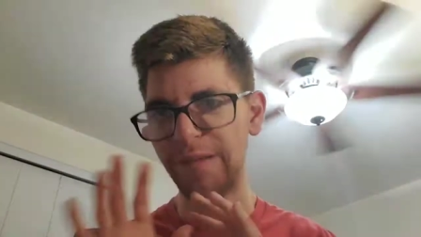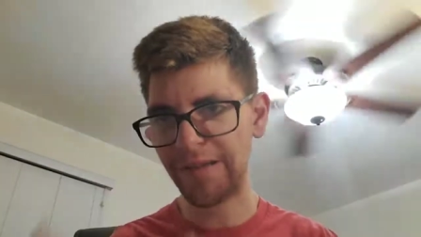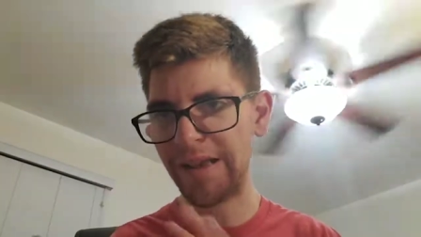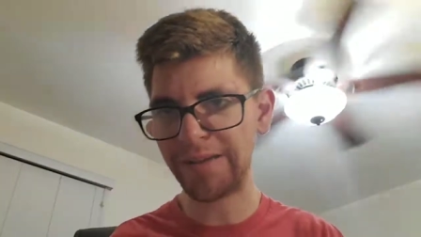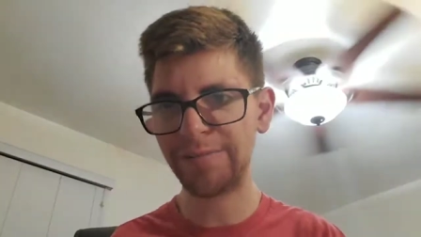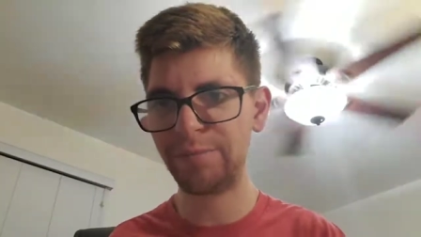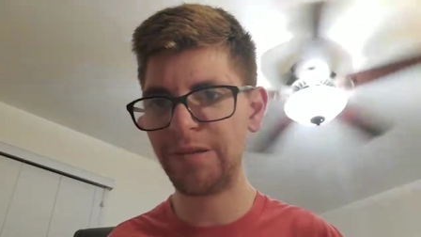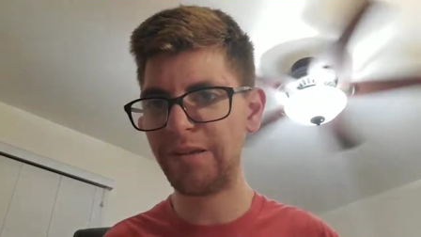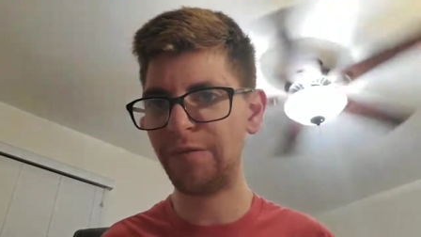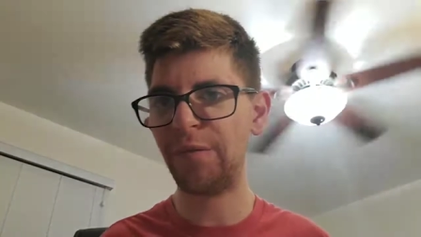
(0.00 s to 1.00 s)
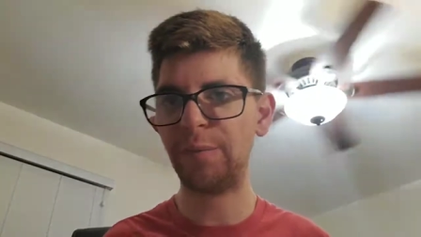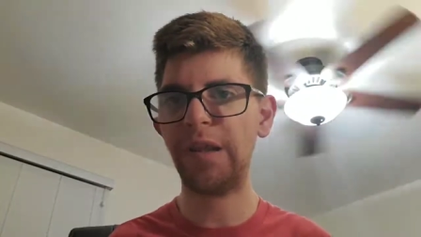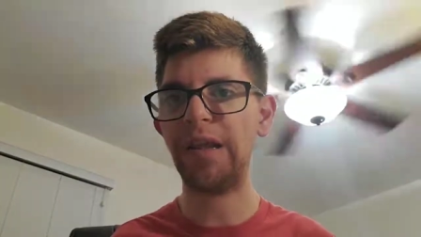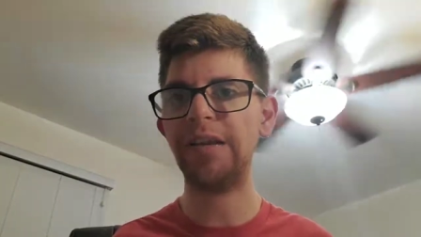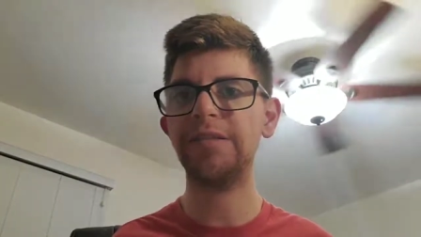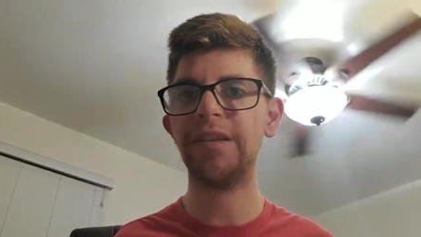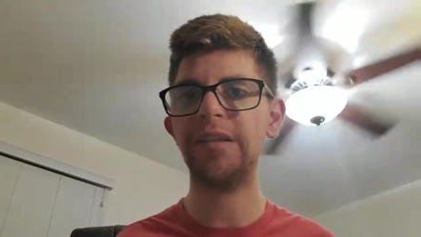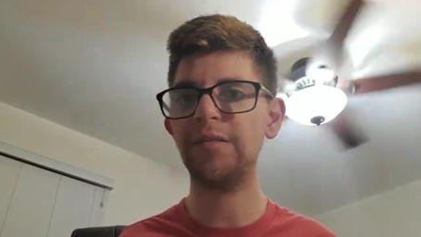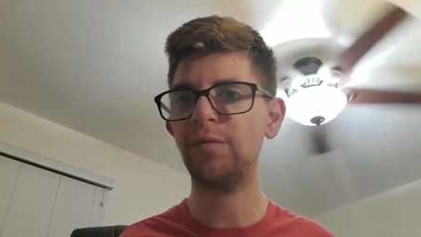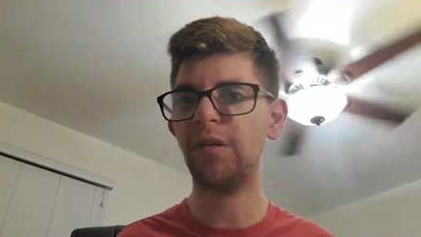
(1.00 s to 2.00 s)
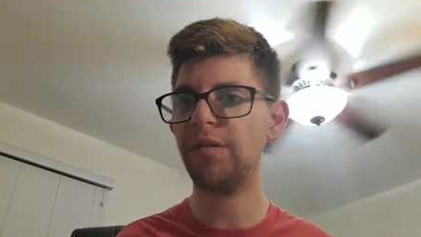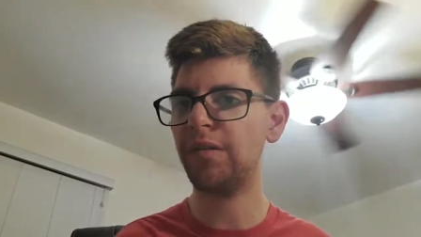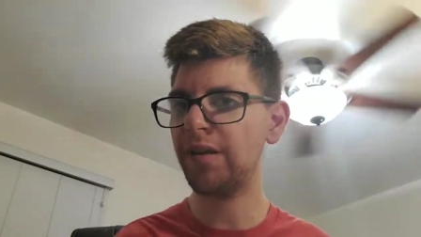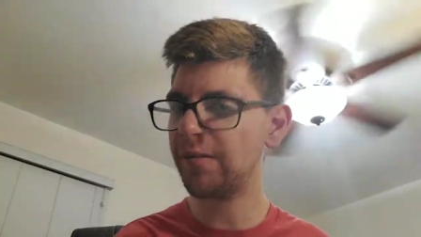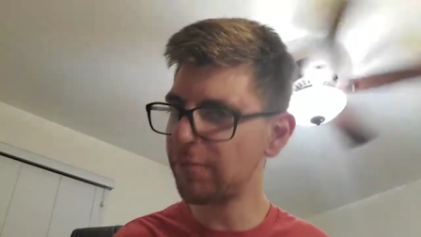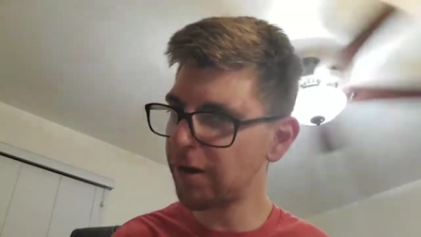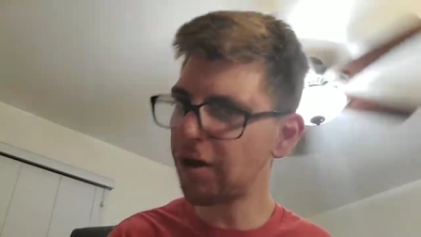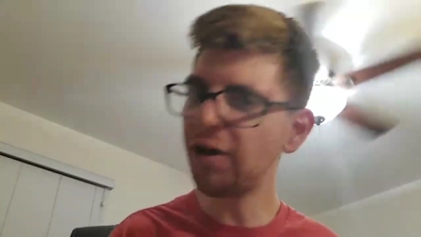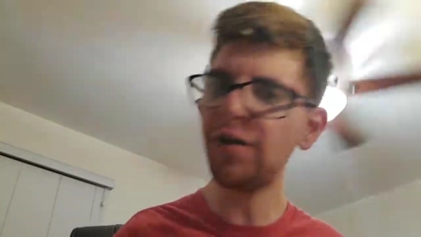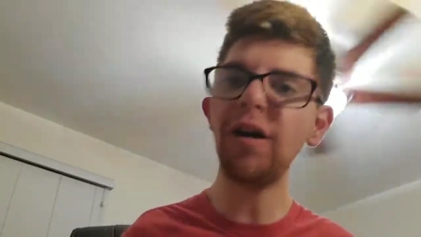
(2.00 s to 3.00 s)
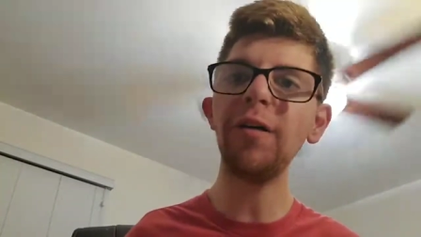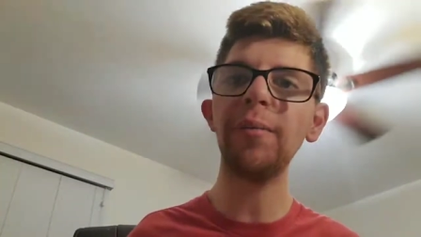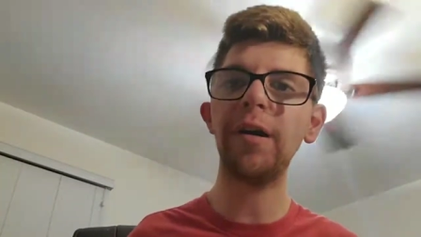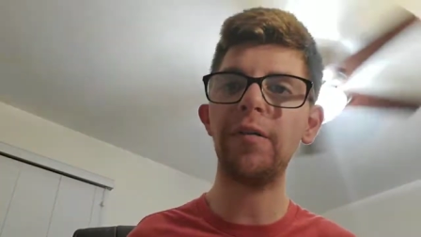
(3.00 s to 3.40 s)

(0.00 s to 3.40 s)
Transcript: in that specific playlist as well. Like my all, all my